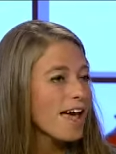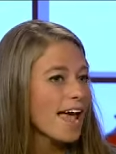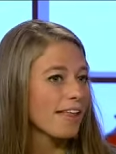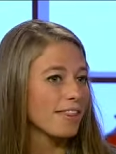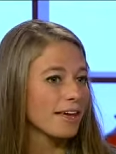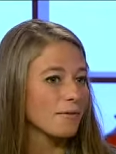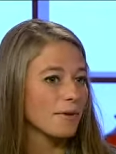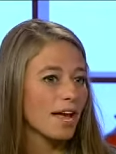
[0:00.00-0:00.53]

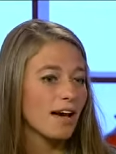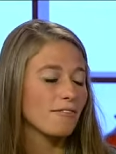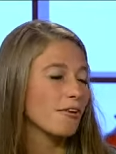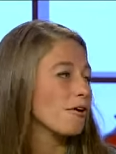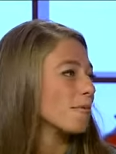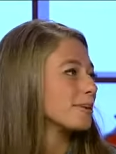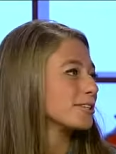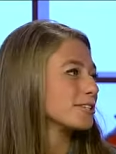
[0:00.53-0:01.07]
and then we have a
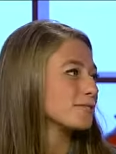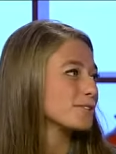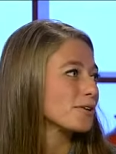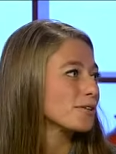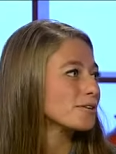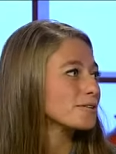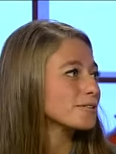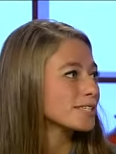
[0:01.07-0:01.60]
whole bunch of
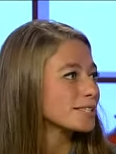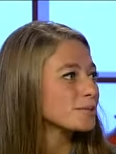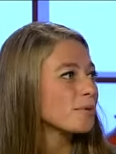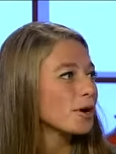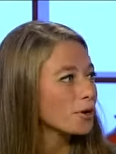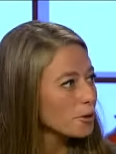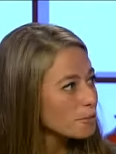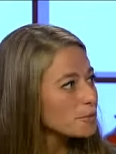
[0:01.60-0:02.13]
solos and
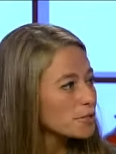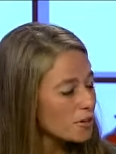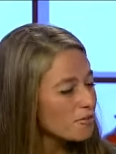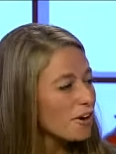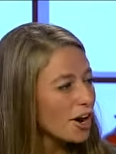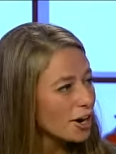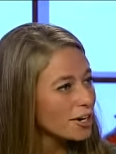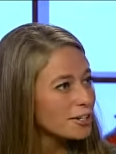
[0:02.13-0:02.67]
small small group so
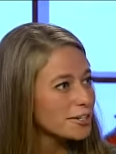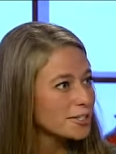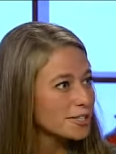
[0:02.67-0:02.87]
far.